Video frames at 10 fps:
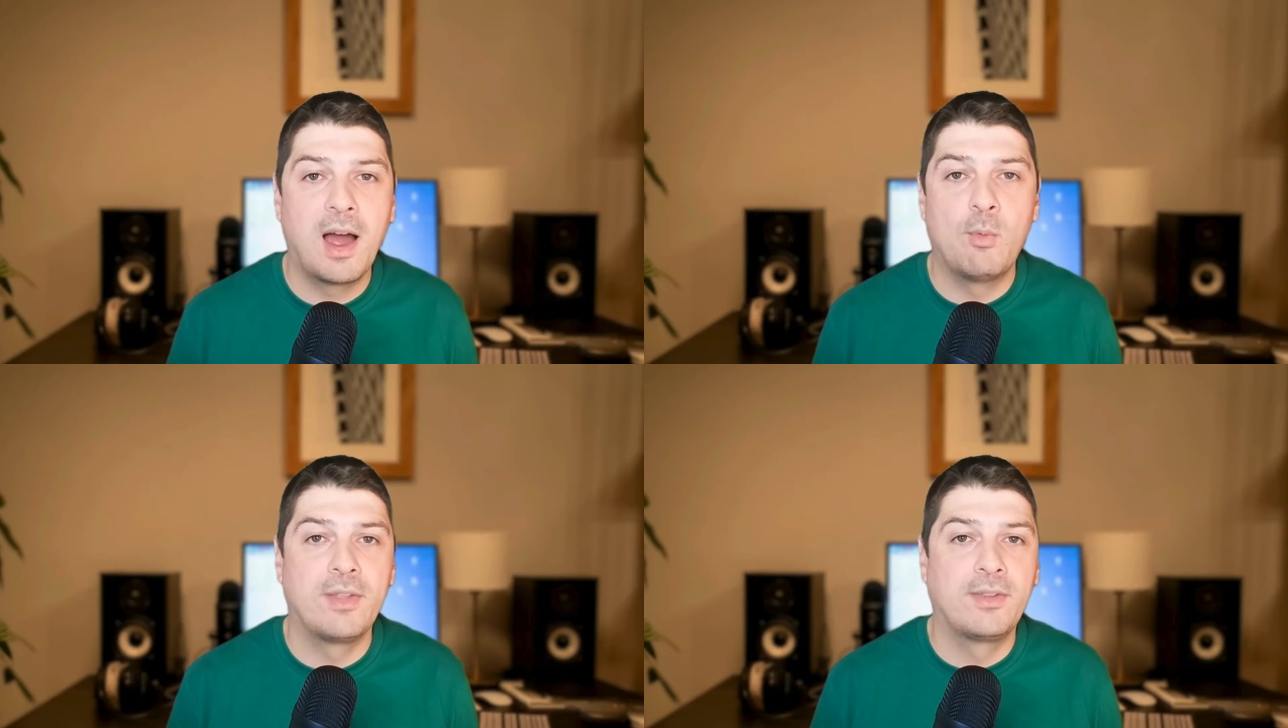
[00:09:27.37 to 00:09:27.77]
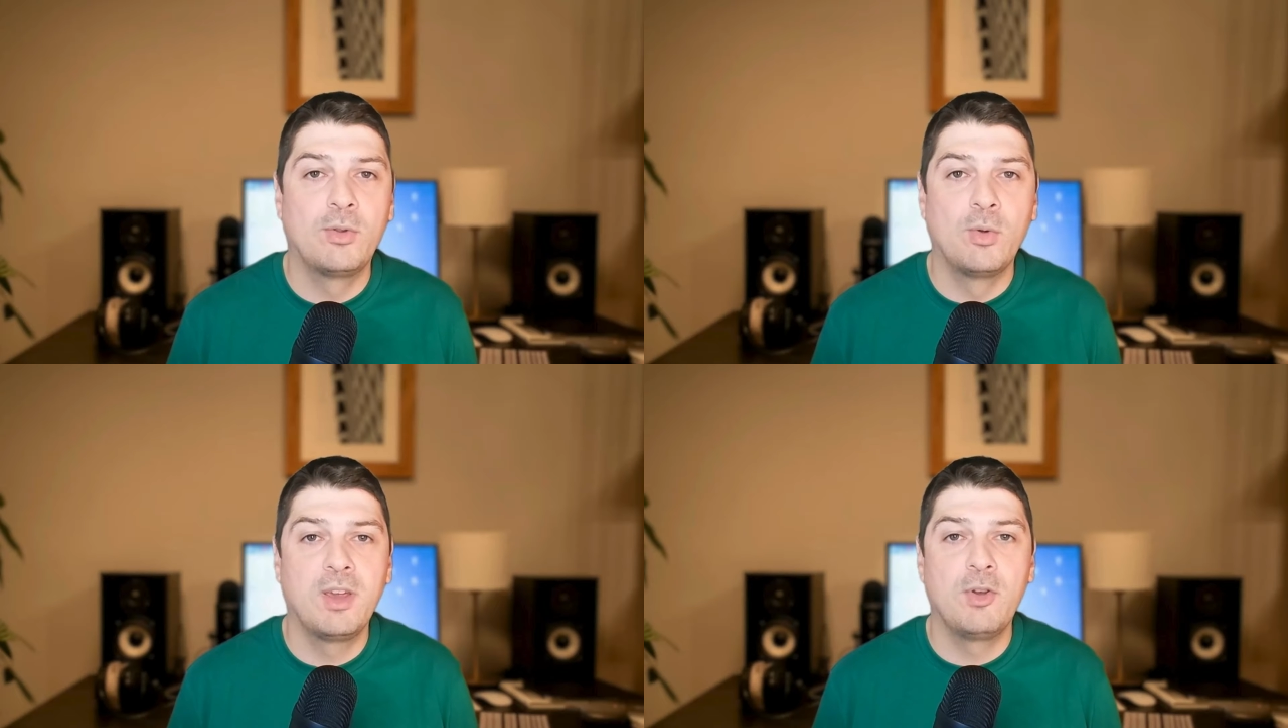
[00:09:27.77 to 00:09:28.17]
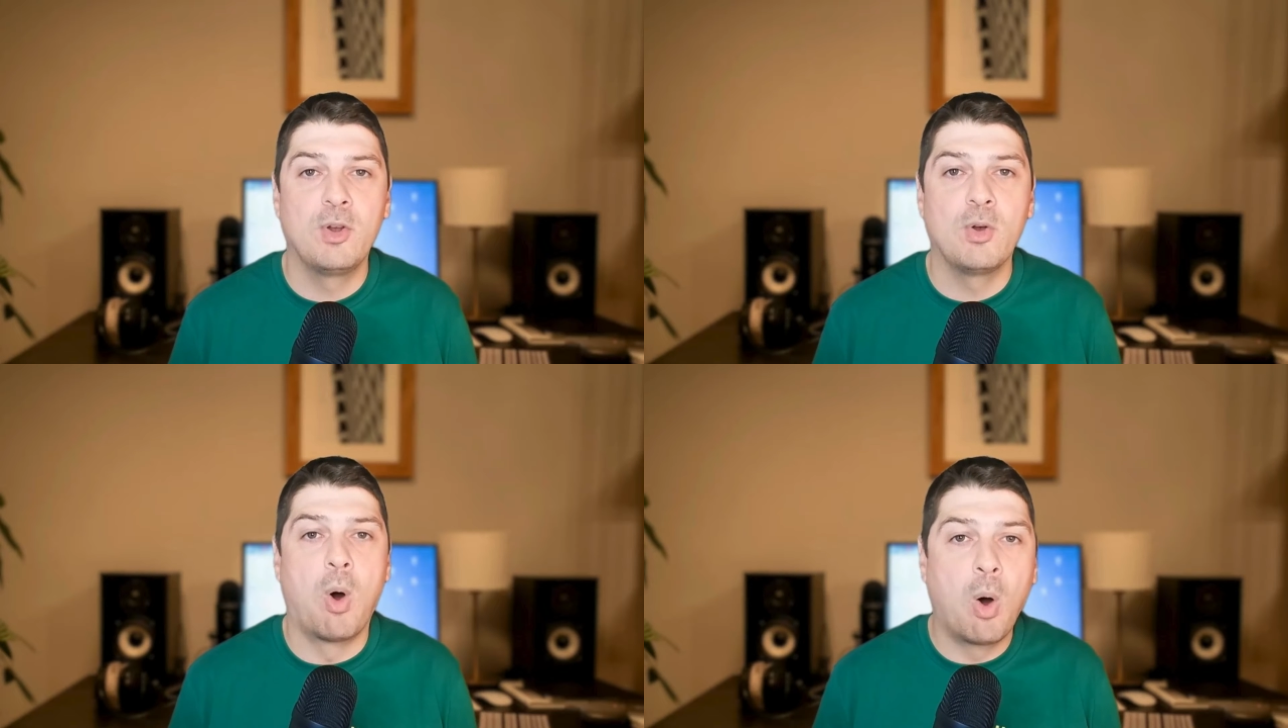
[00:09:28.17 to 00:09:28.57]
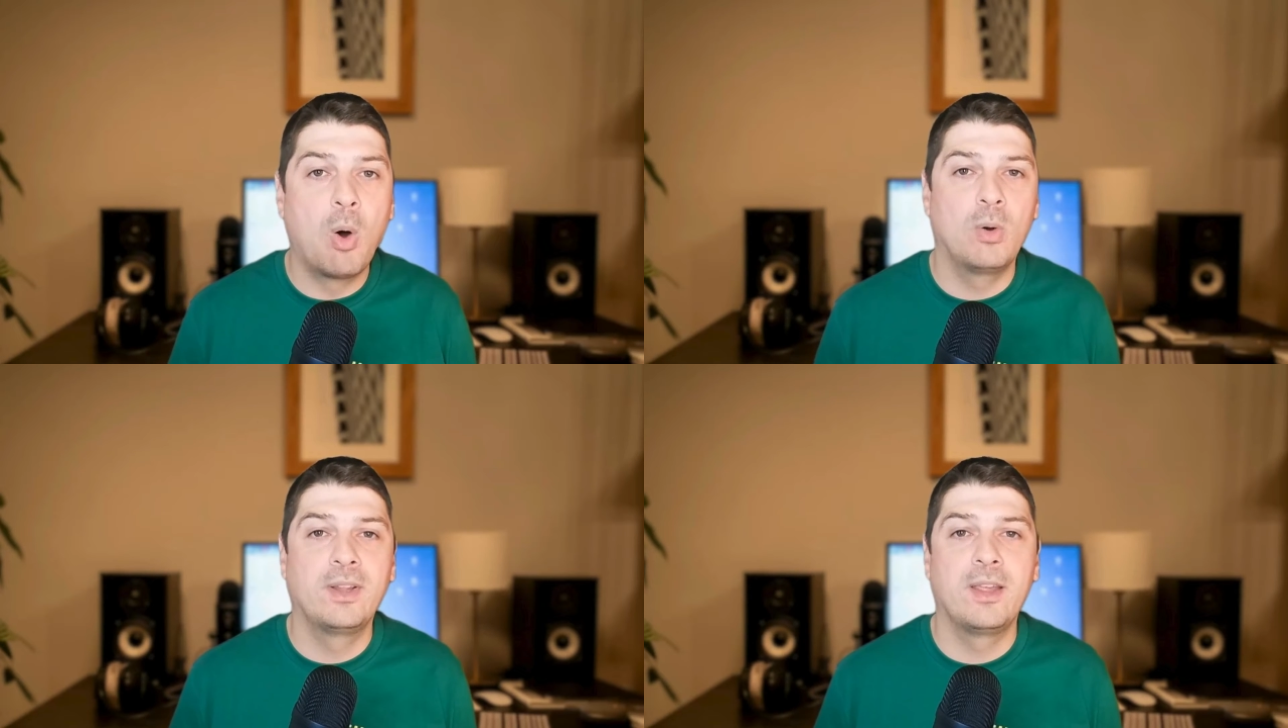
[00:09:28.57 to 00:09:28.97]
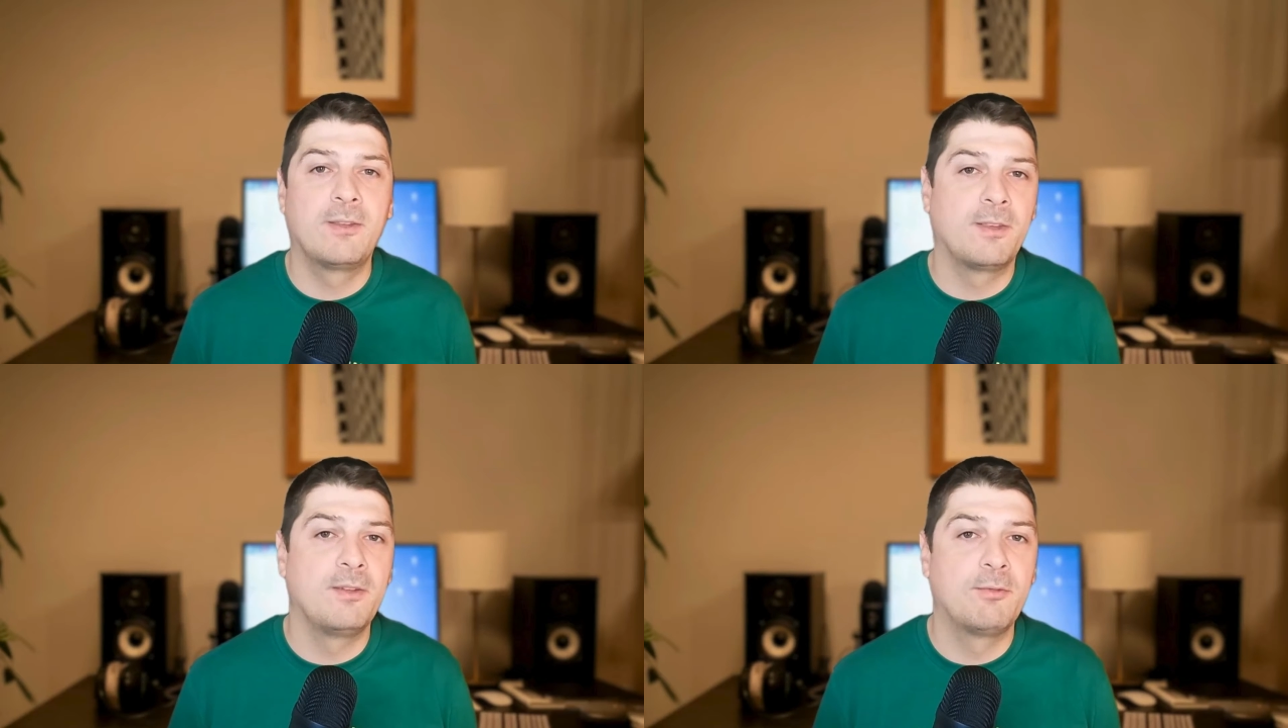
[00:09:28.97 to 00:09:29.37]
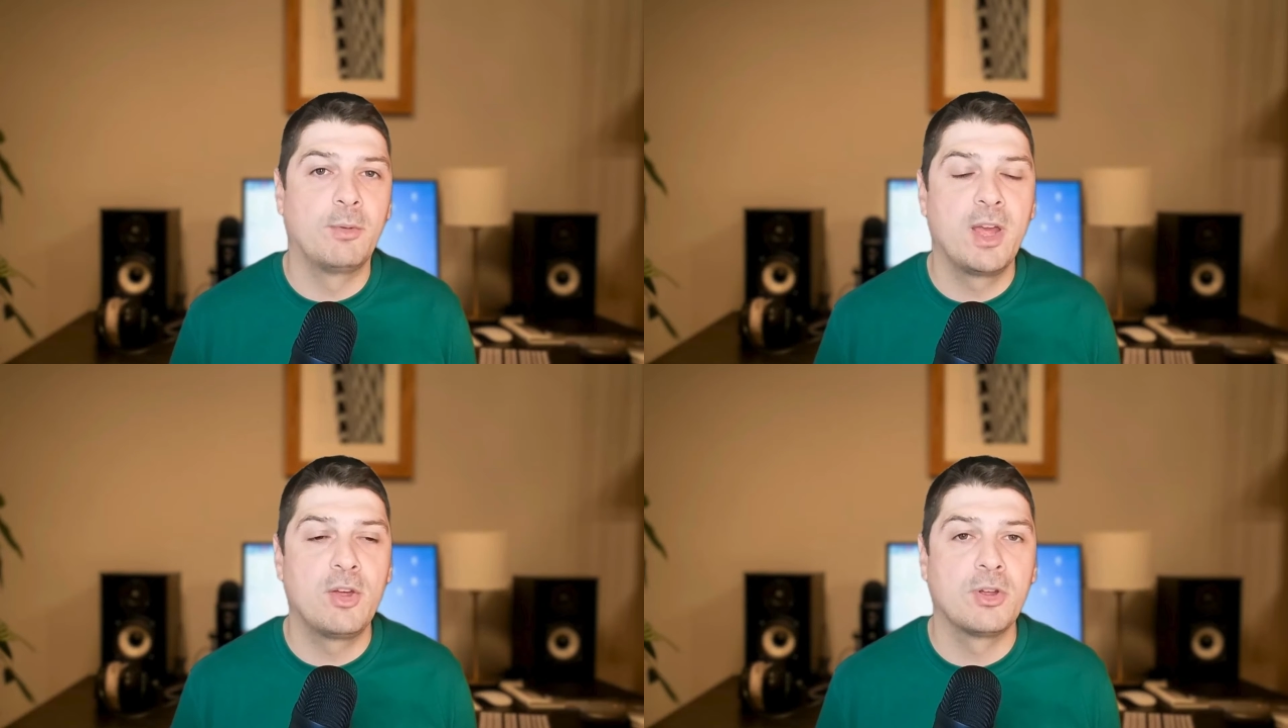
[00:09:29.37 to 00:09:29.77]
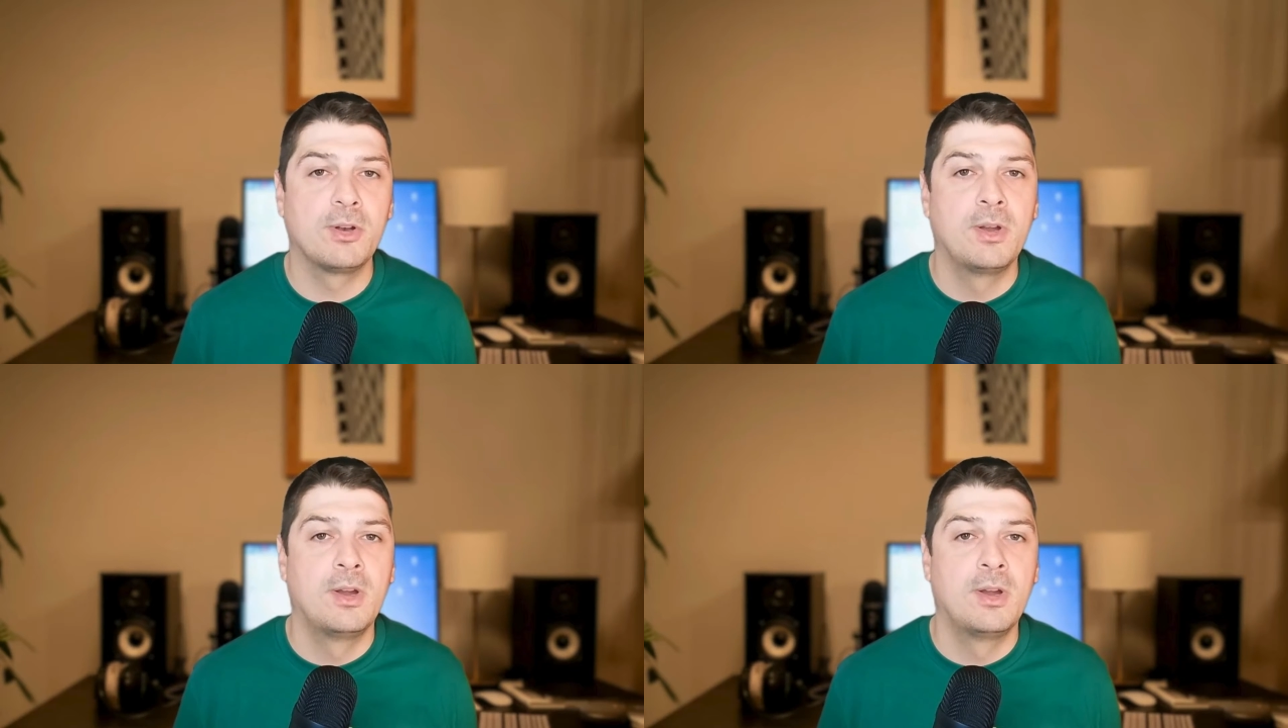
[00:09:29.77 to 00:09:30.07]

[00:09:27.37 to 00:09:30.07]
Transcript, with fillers: I wanted to give you all this information.